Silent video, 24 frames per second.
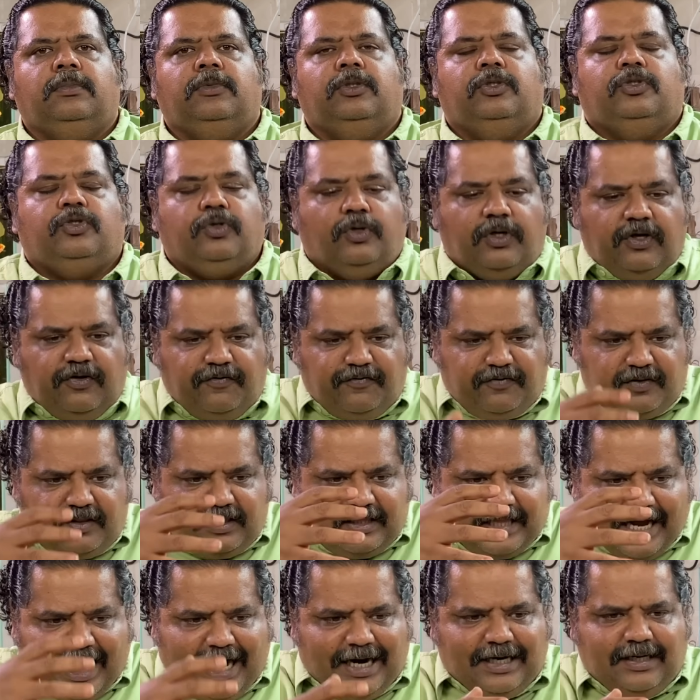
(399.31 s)
So if
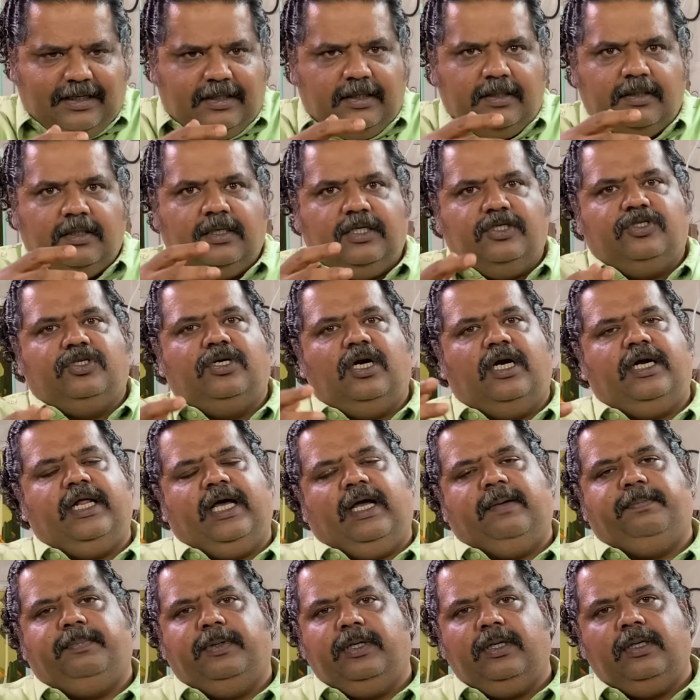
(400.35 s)
that does not
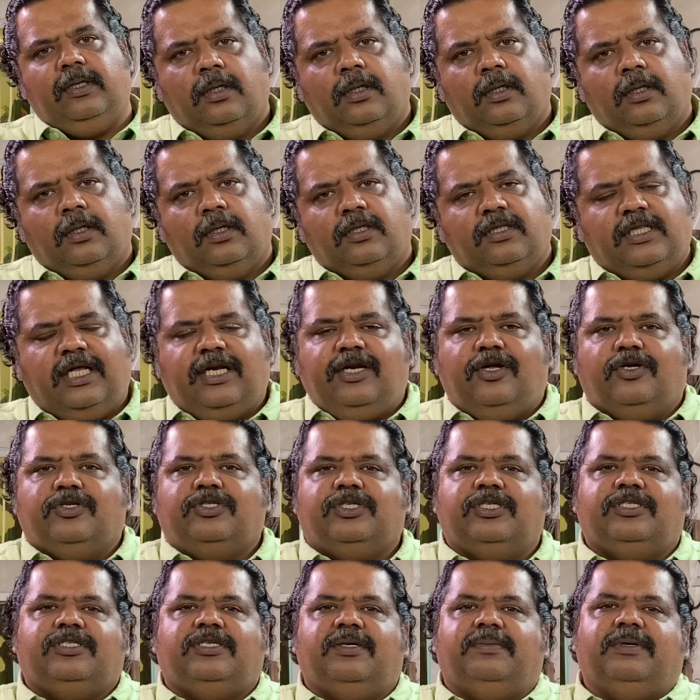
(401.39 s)
happen, then your
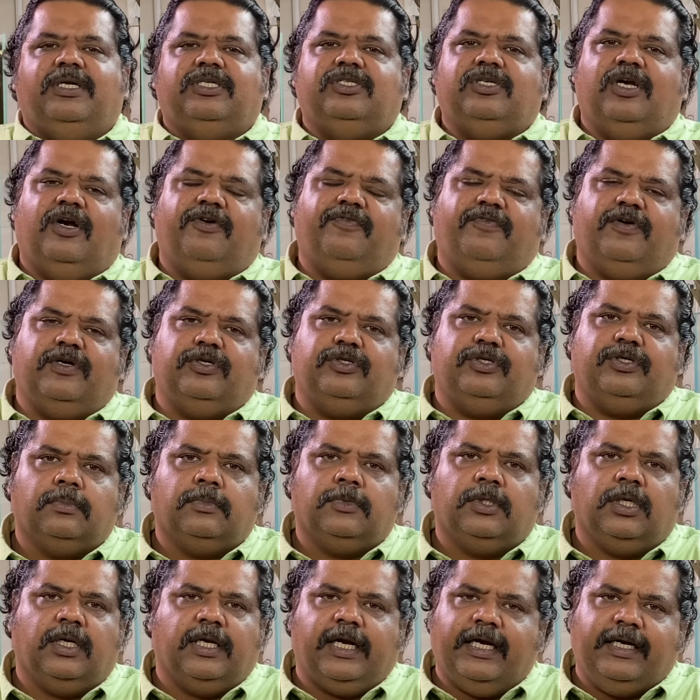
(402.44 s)
system does not function,
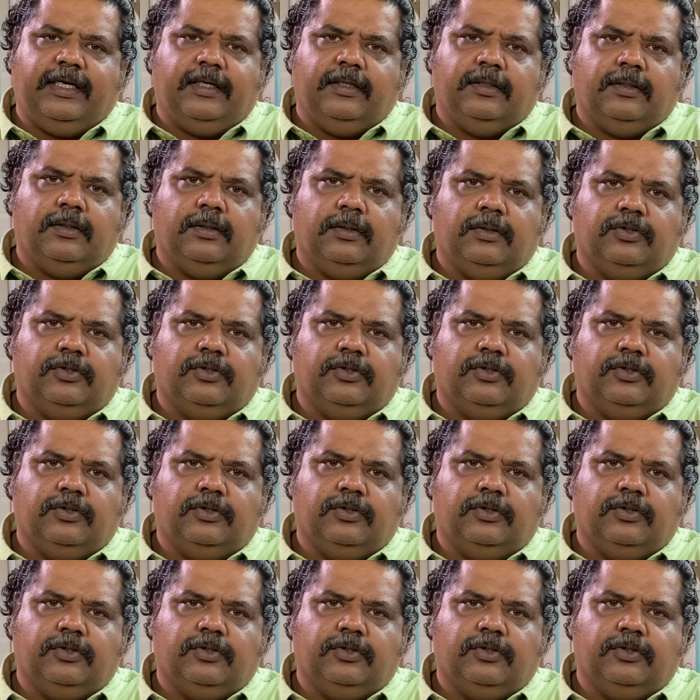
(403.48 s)
right?